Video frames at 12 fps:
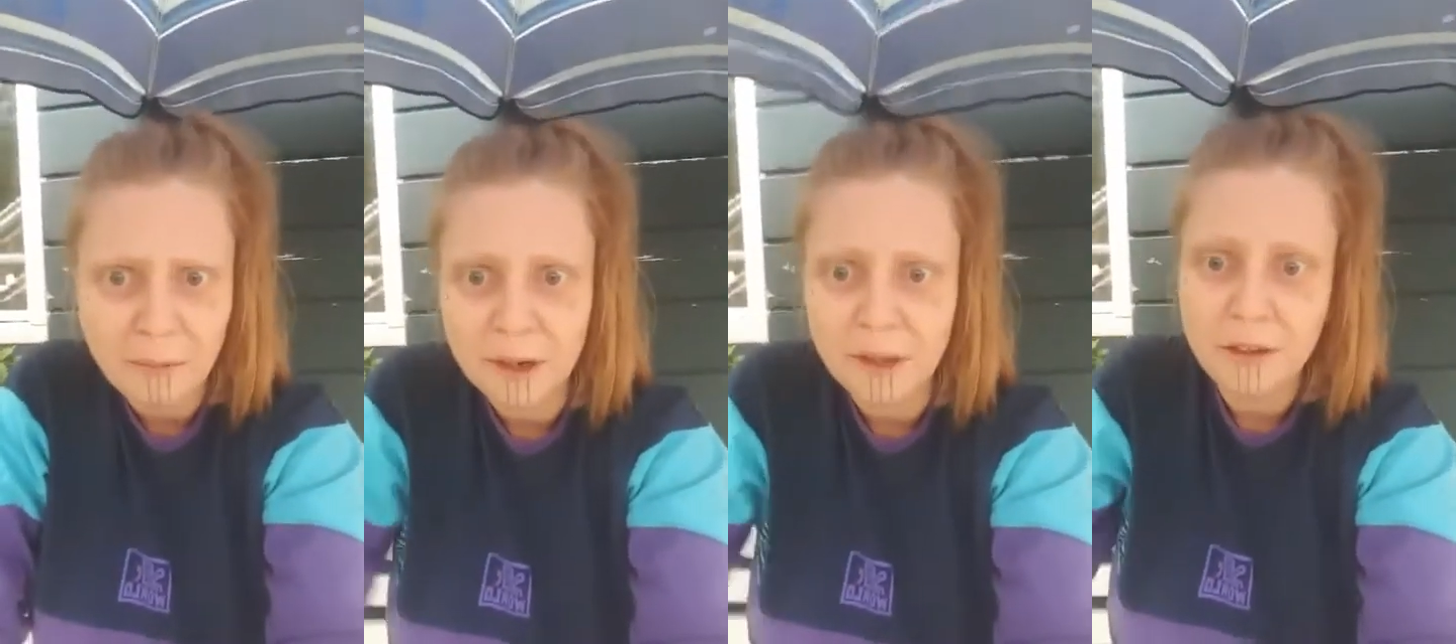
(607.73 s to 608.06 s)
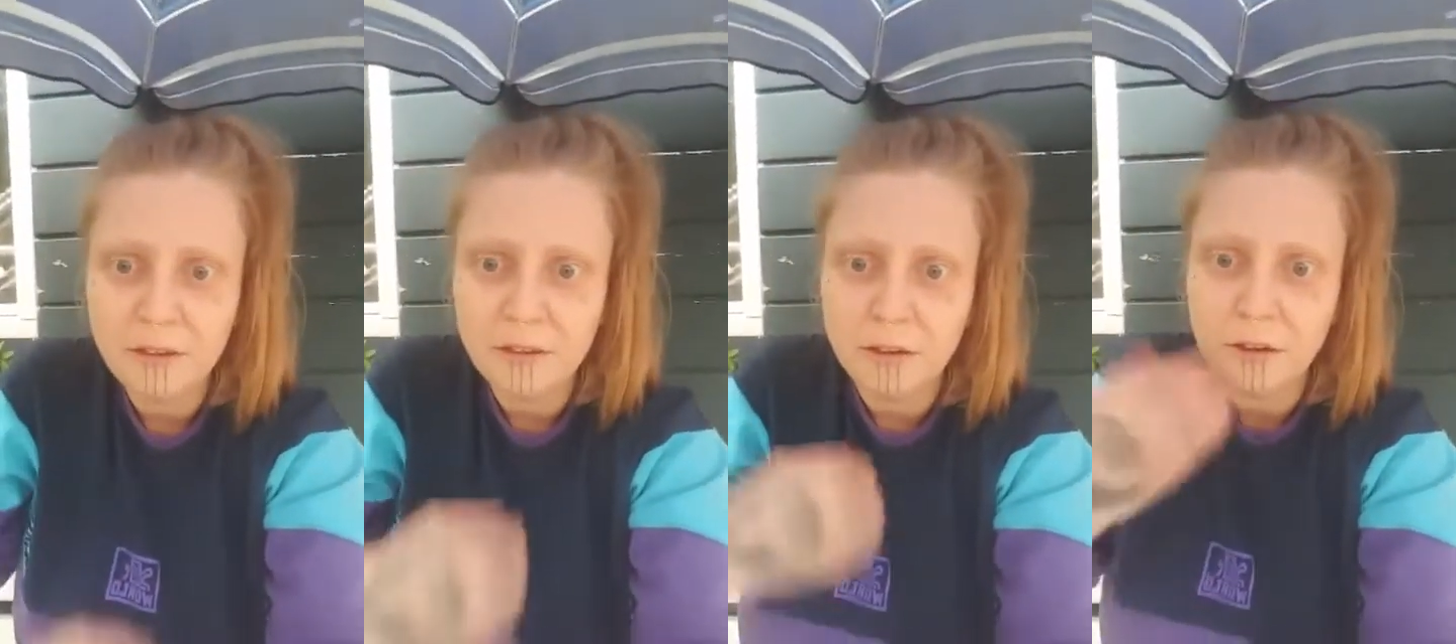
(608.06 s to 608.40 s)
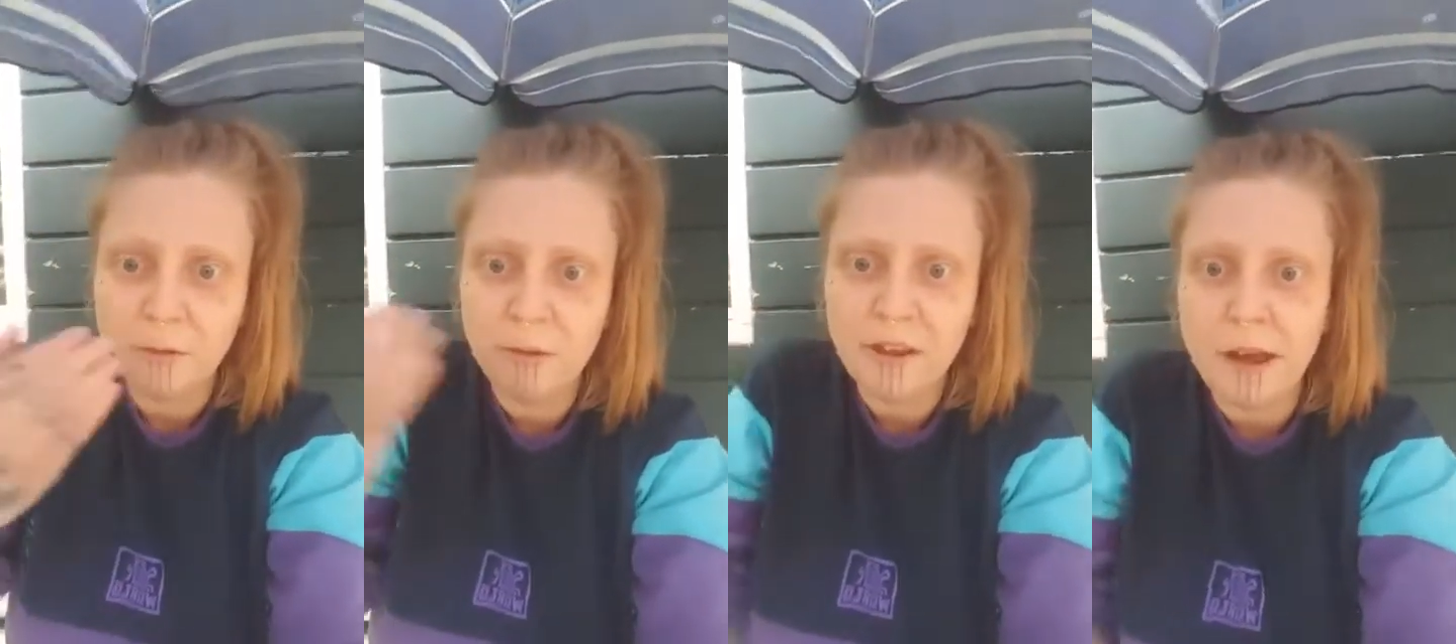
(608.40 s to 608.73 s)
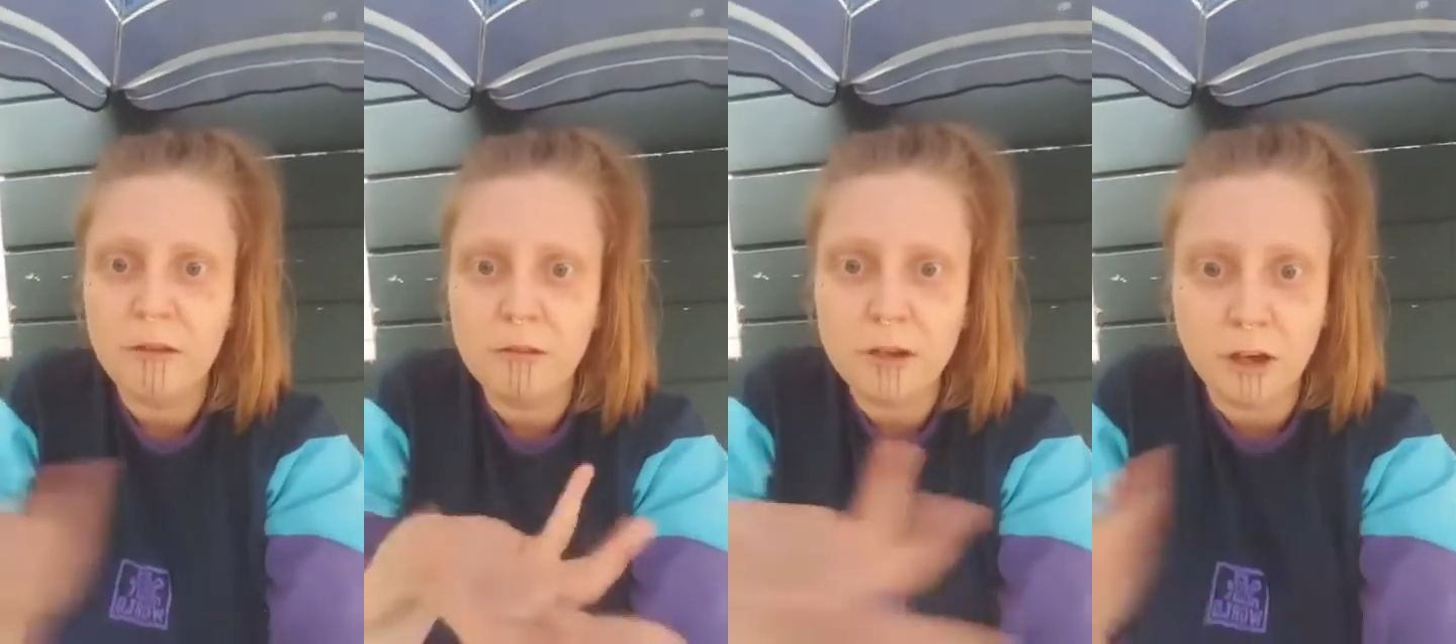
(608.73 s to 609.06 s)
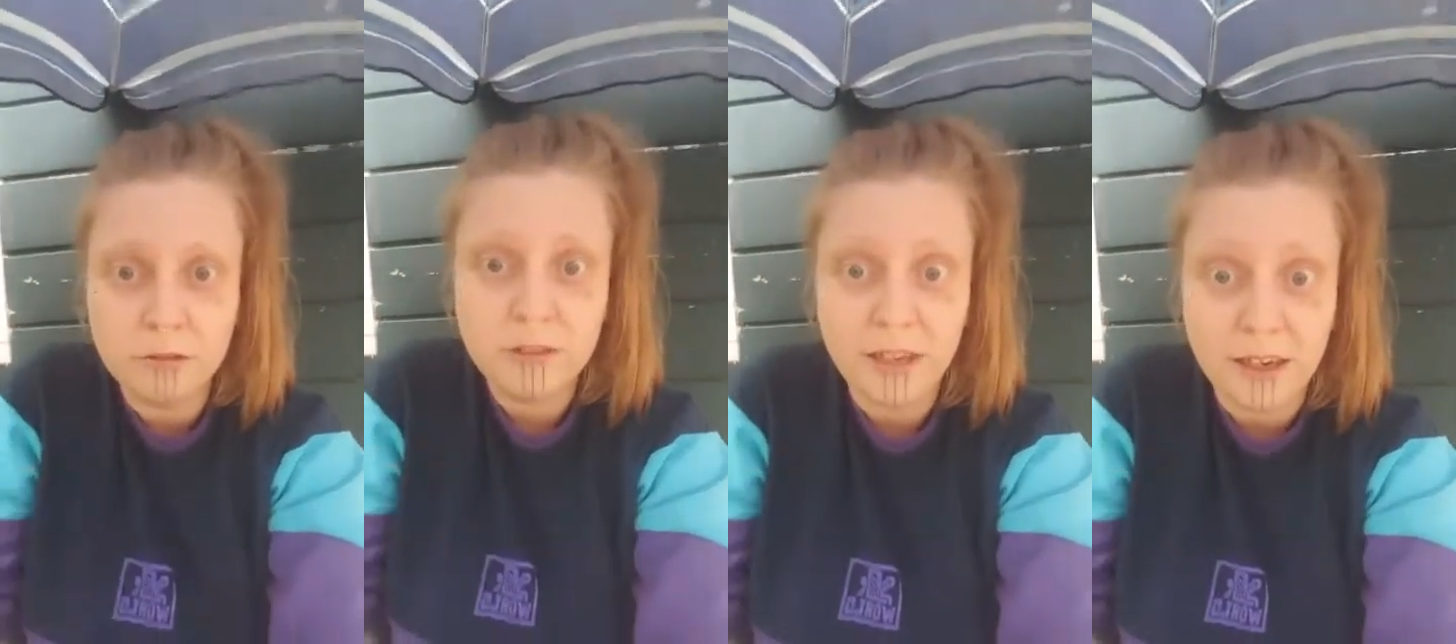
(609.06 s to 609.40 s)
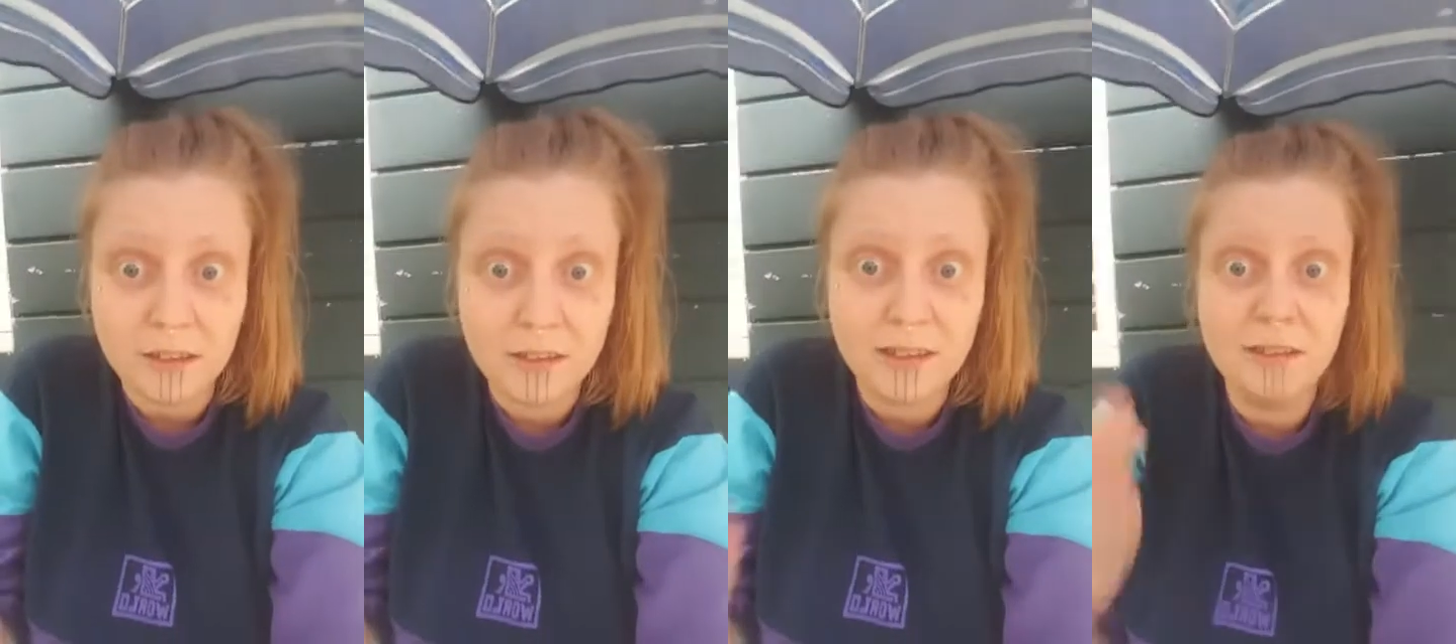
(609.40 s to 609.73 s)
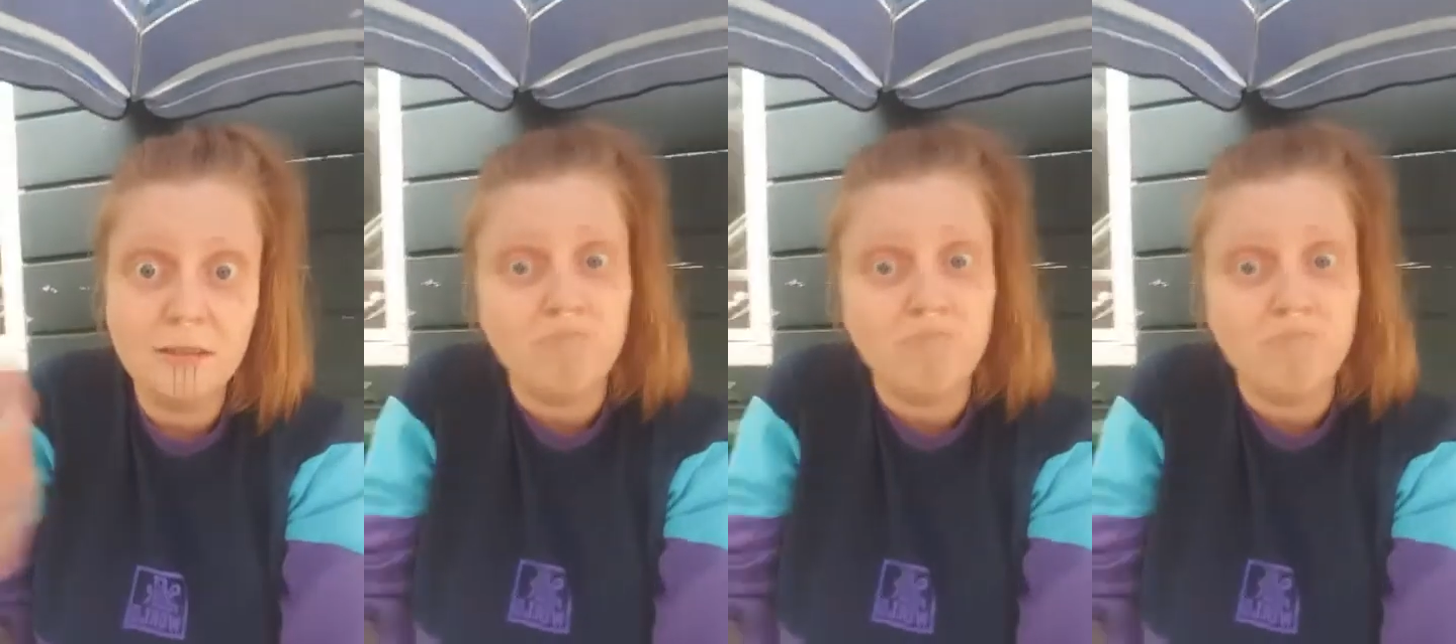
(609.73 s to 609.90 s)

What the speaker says: but, without context.